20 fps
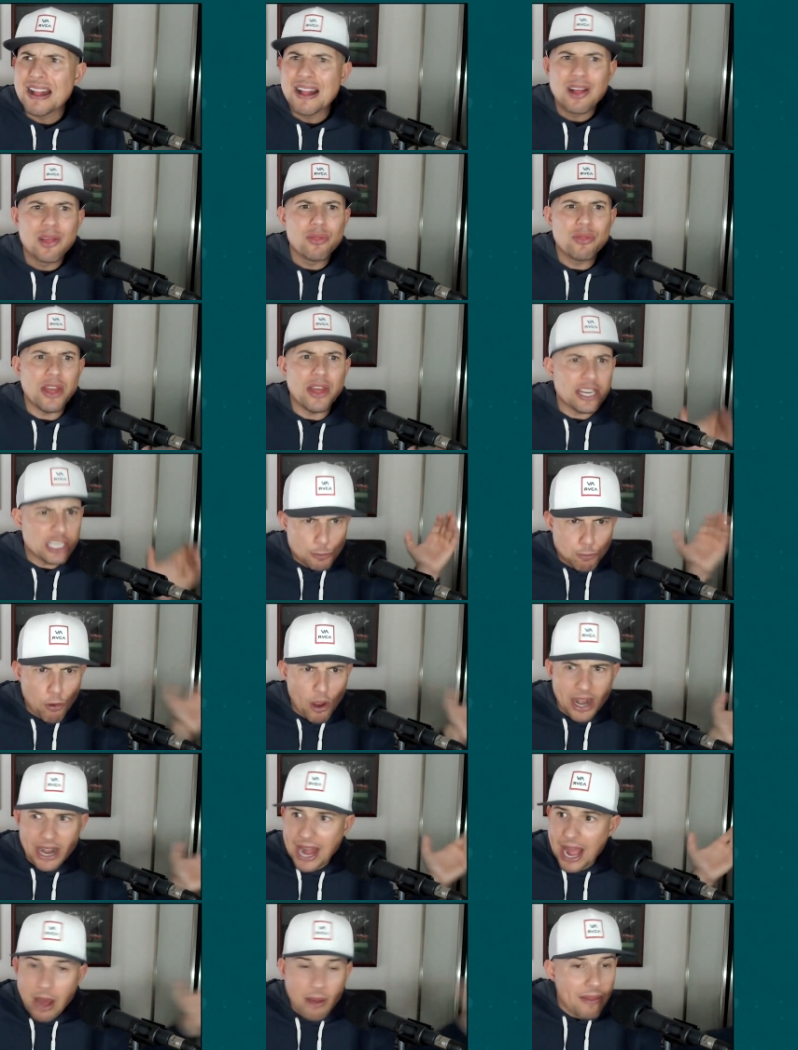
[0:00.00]
they spread
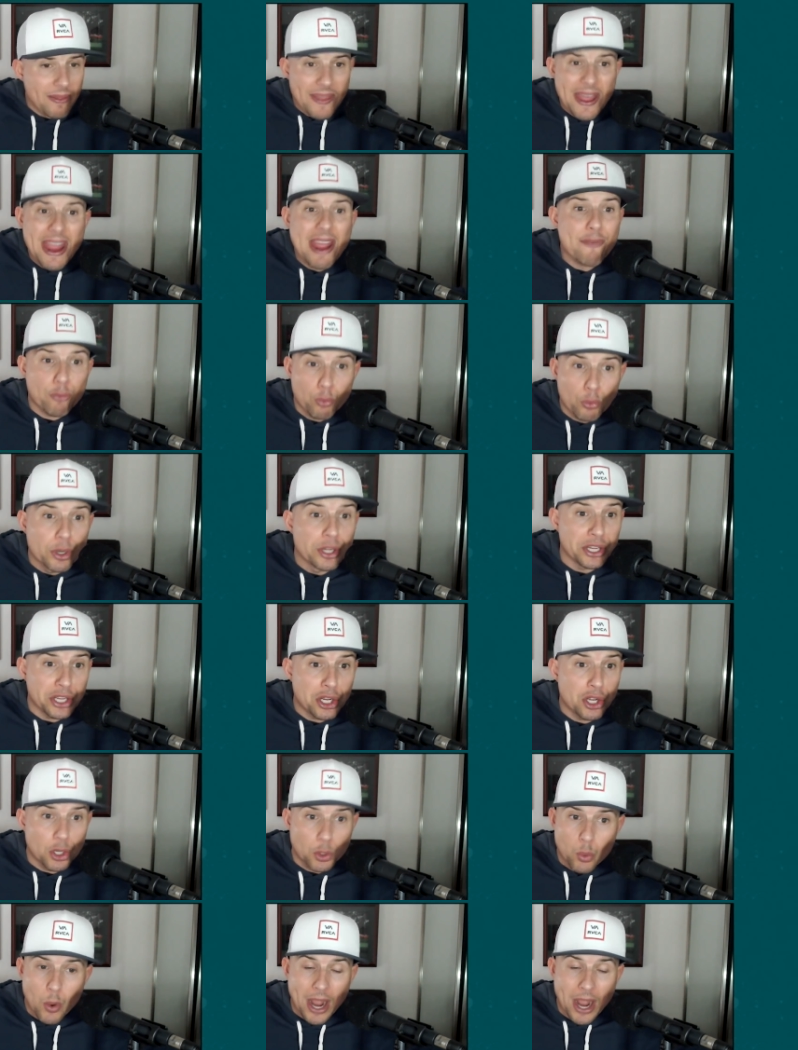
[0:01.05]
it out. They have really
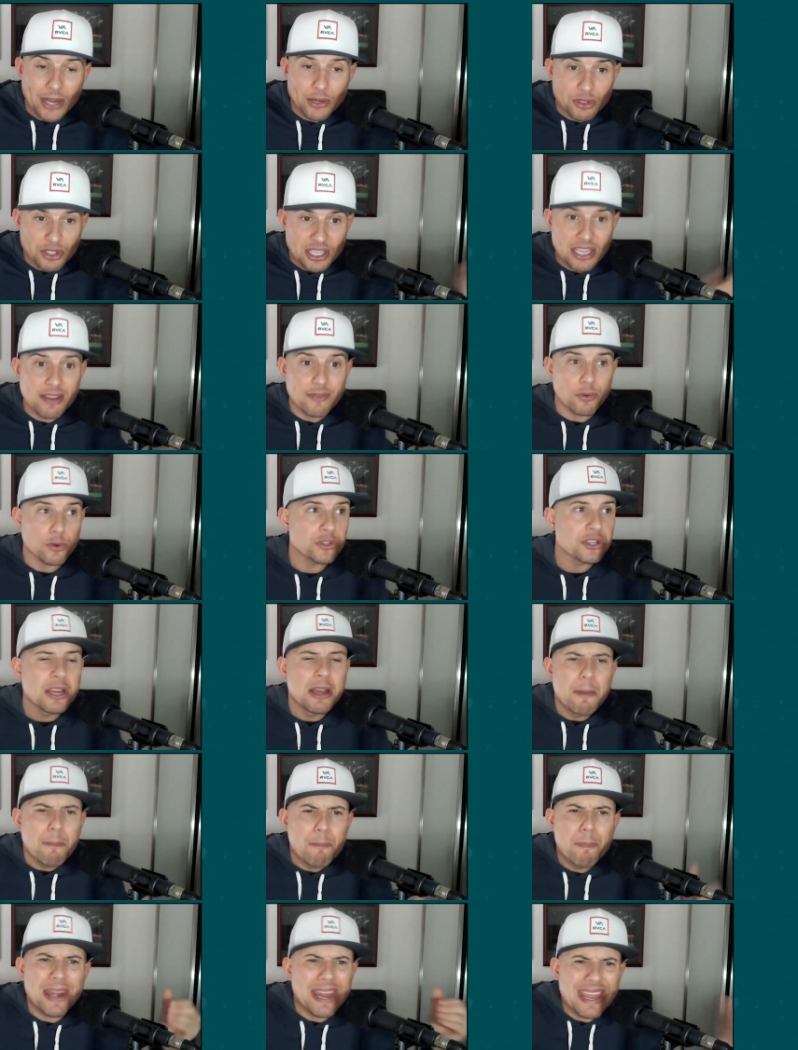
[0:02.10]
good wide receivers.
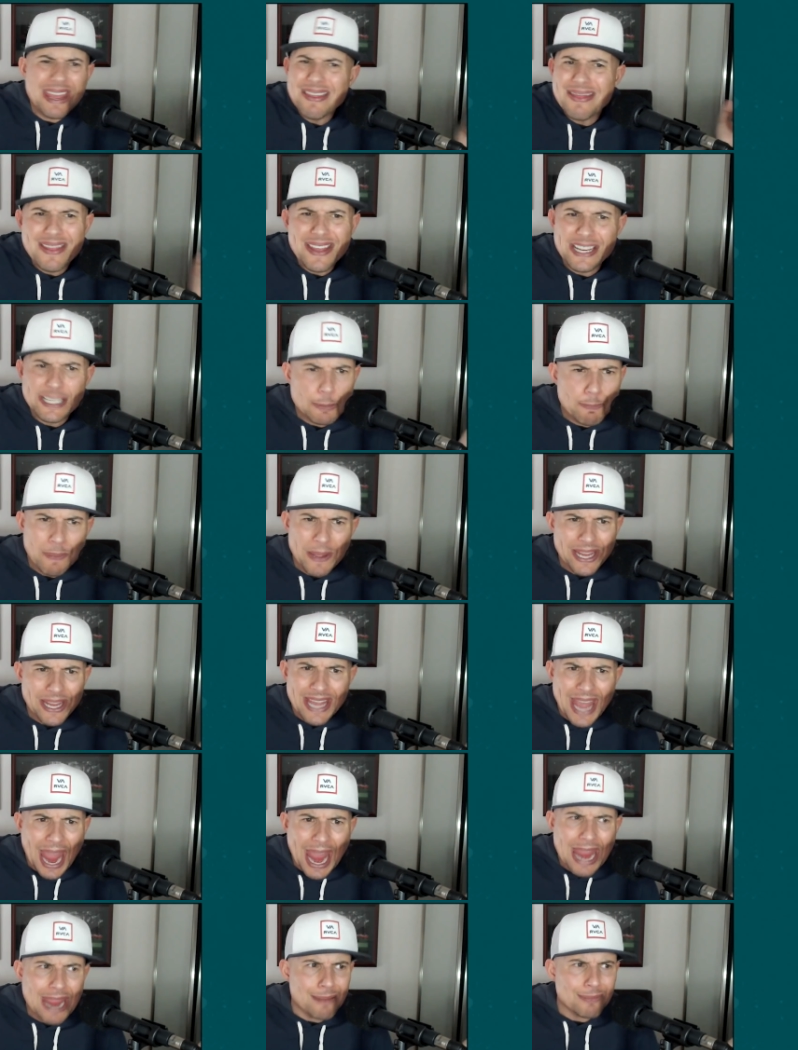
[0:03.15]
But in these big
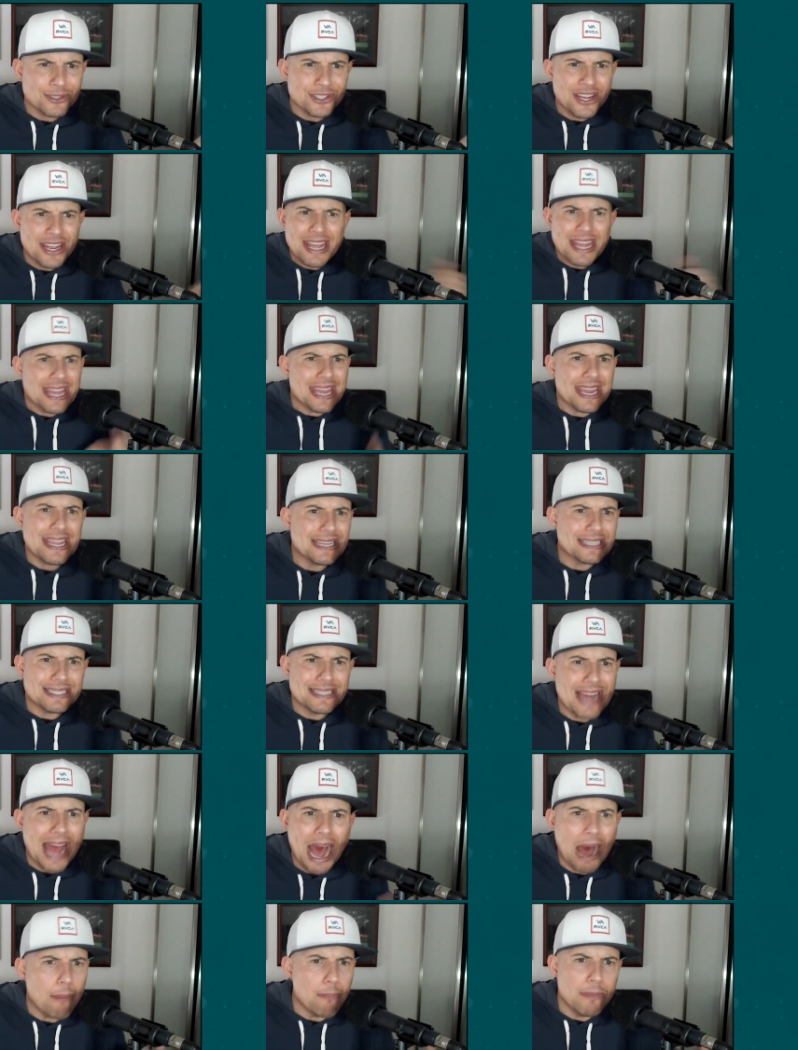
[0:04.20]
games, he is
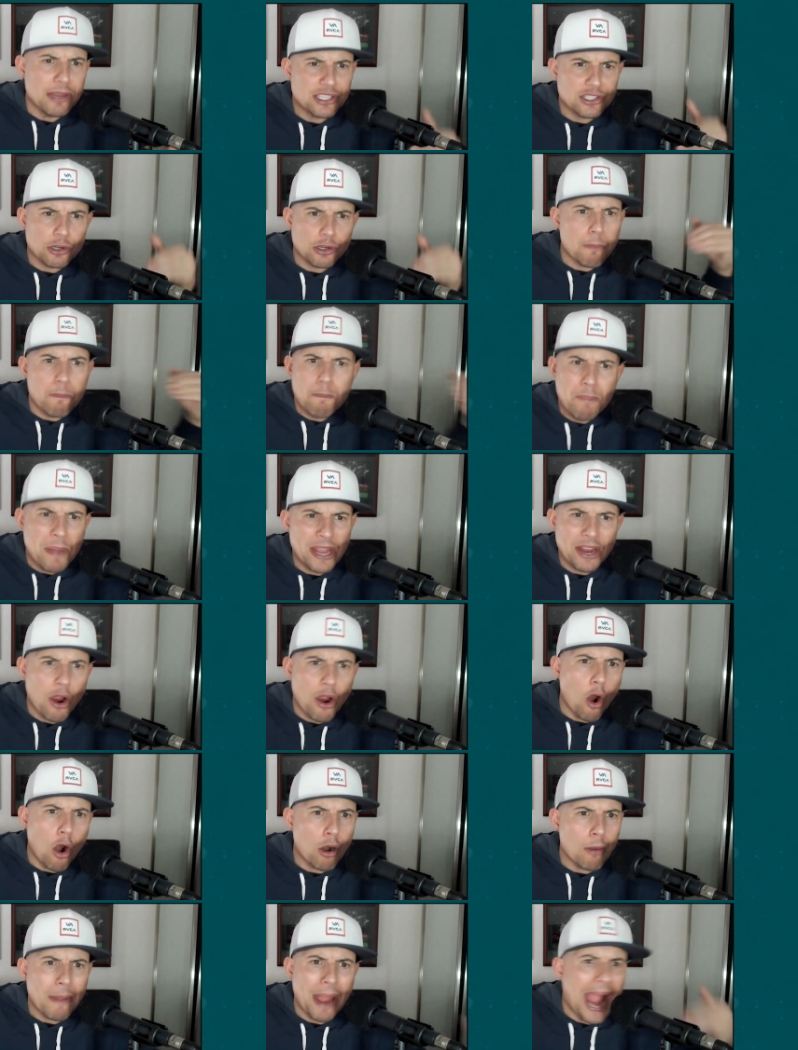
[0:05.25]
not Mr. Big
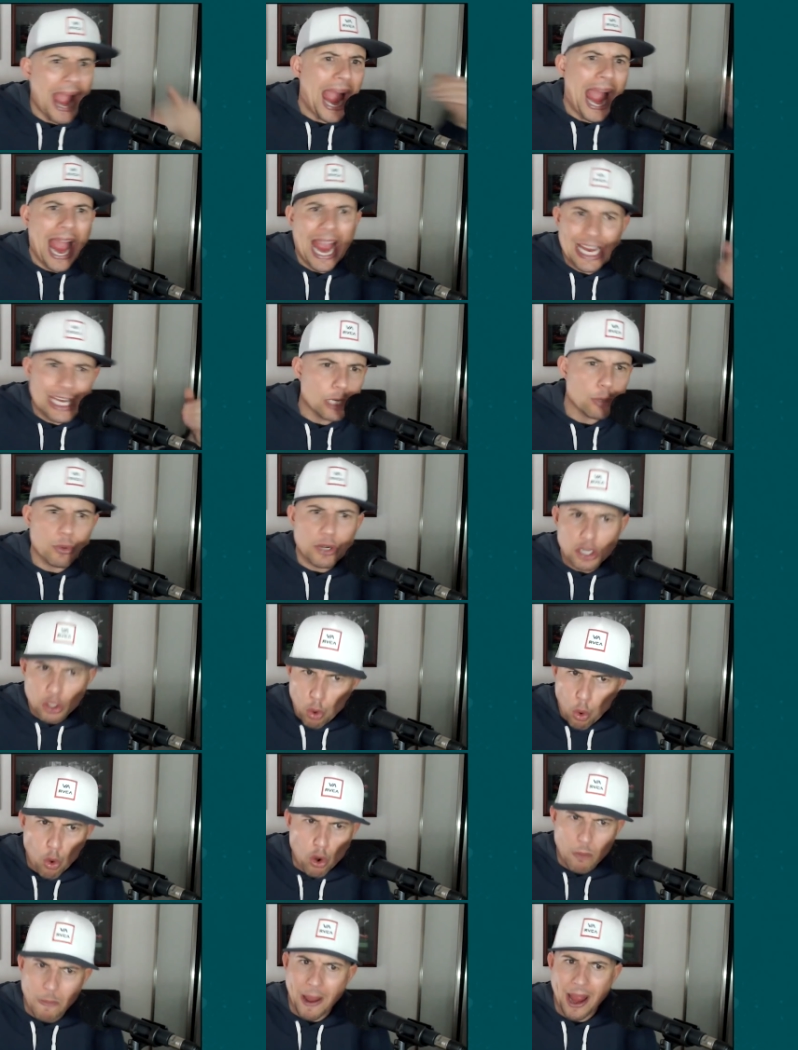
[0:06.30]
Arm, accurate
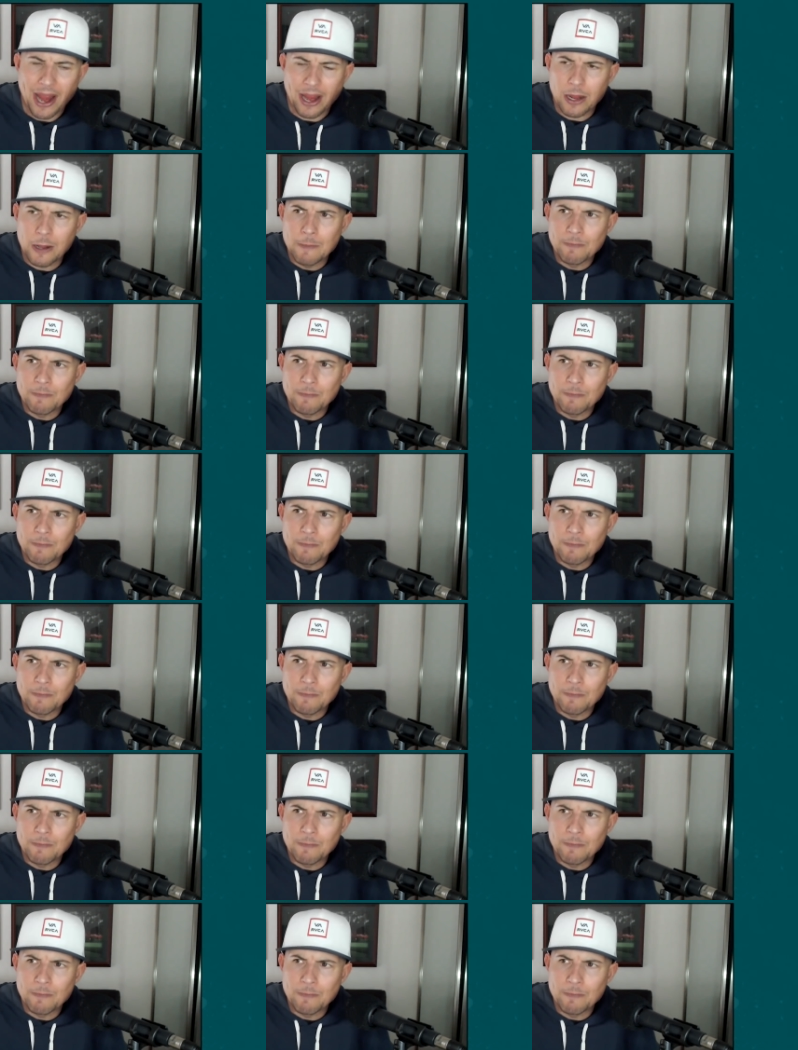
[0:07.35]
quarterback.